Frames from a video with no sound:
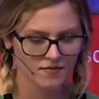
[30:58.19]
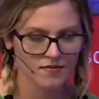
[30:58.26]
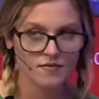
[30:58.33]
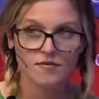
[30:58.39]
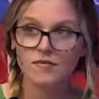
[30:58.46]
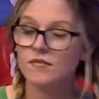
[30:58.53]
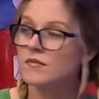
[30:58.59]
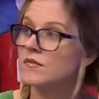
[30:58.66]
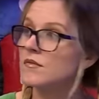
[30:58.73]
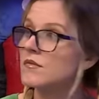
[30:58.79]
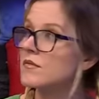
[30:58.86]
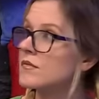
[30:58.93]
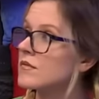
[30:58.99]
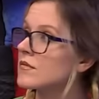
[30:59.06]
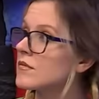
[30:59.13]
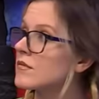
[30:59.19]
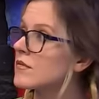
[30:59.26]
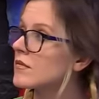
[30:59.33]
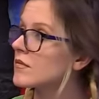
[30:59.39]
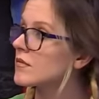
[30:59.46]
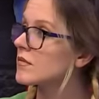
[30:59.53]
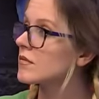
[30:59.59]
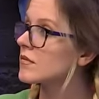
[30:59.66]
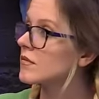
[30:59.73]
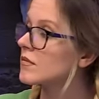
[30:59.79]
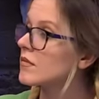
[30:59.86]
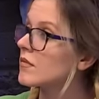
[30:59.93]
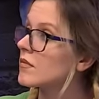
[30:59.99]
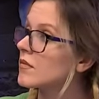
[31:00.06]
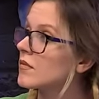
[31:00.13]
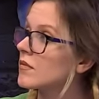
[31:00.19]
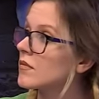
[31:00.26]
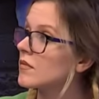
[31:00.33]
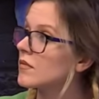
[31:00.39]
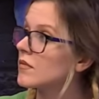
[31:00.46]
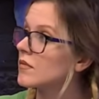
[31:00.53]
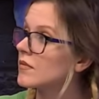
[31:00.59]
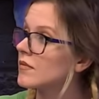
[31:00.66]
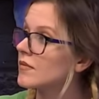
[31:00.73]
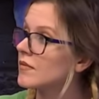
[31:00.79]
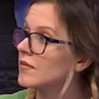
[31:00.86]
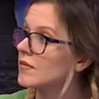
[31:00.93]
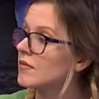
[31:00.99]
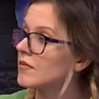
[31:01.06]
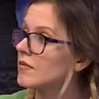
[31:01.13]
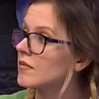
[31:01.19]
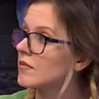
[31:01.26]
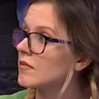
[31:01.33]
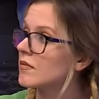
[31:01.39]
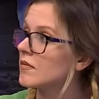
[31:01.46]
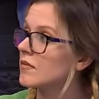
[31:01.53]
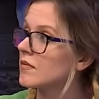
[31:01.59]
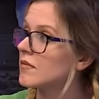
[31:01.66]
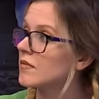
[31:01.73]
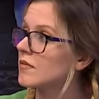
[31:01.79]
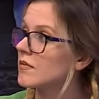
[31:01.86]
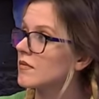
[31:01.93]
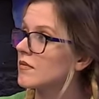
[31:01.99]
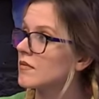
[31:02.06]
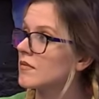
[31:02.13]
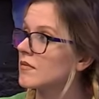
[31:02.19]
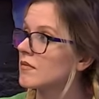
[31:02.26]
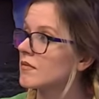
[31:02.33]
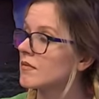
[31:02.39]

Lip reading: (silent)